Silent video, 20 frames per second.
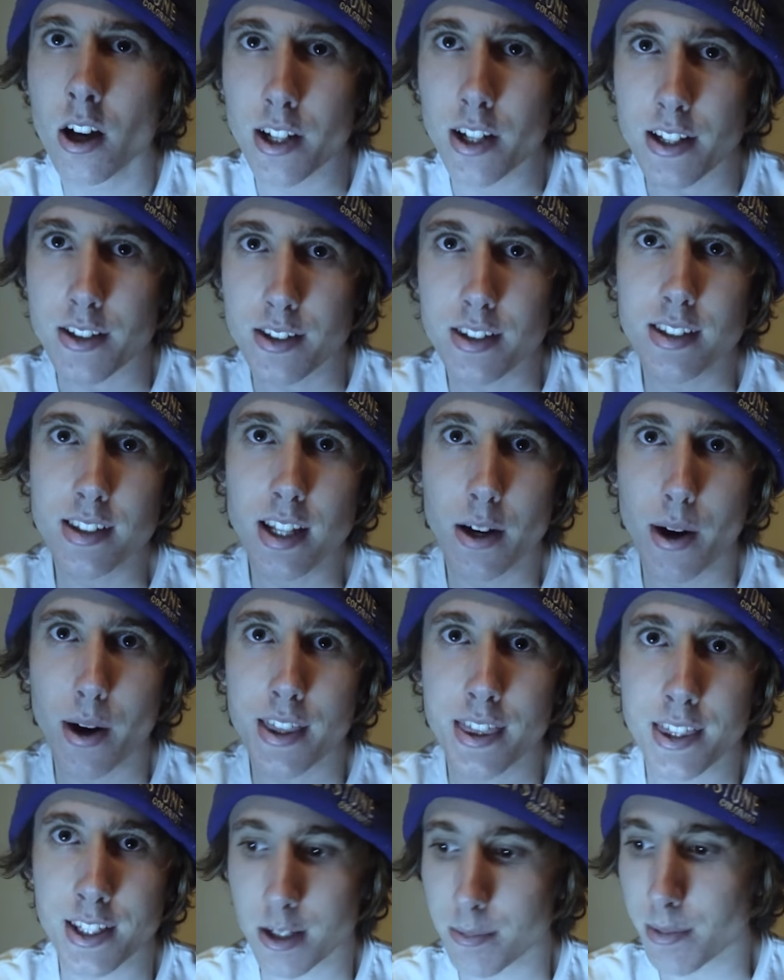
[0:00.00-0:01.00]
Okay, so this is how
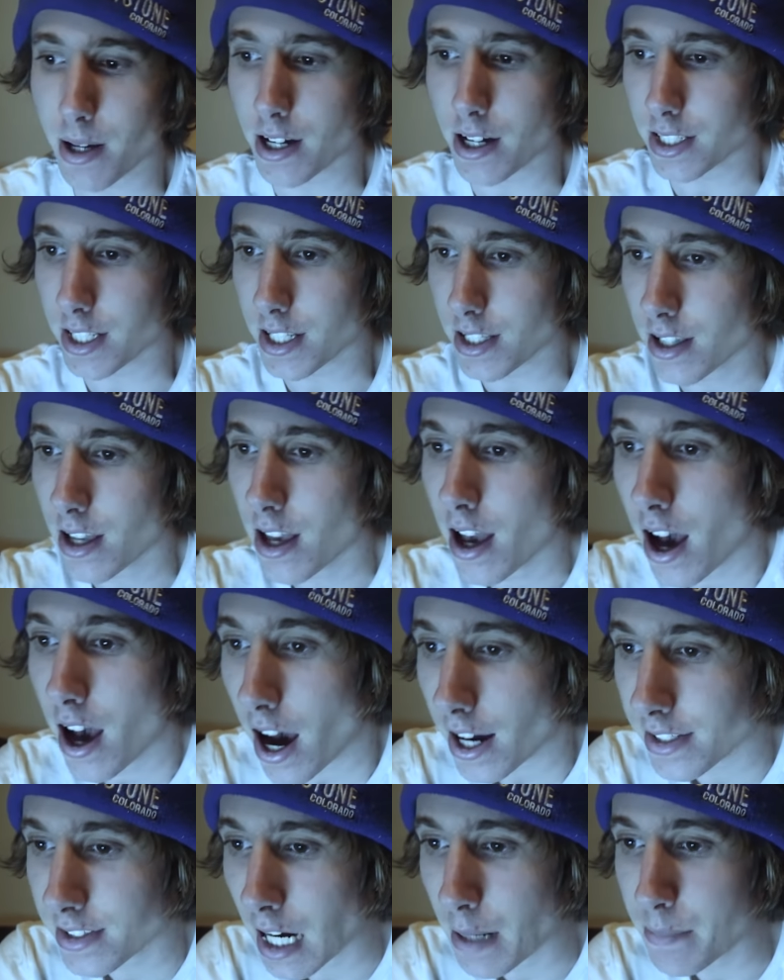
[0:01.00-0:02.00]
I think about it.
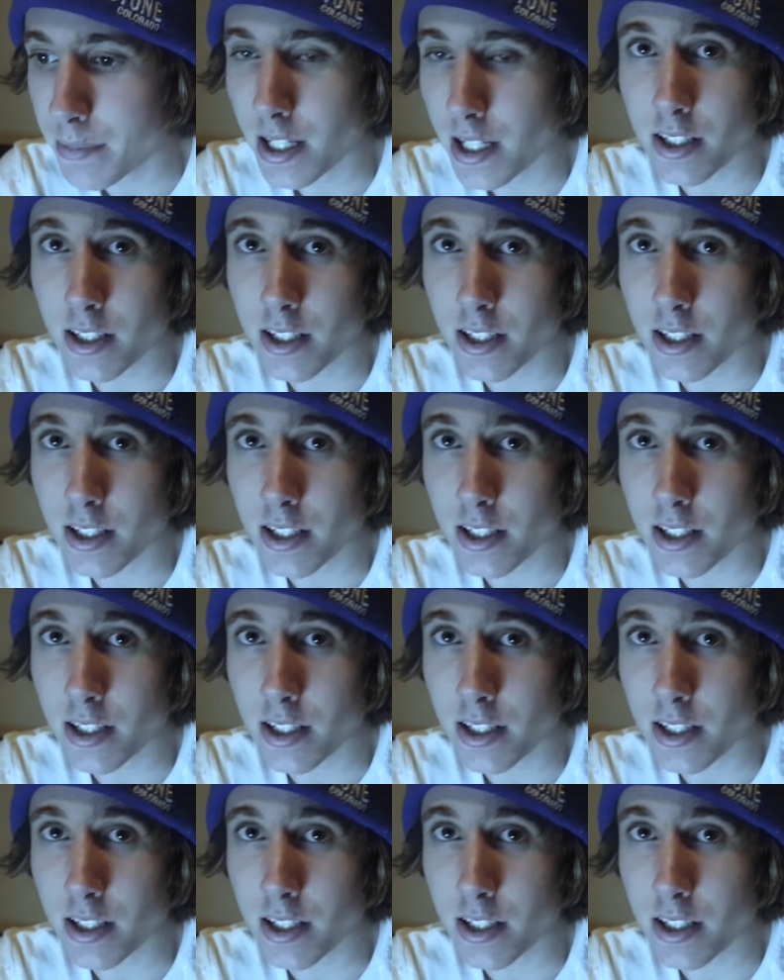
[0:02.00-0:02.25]
I typed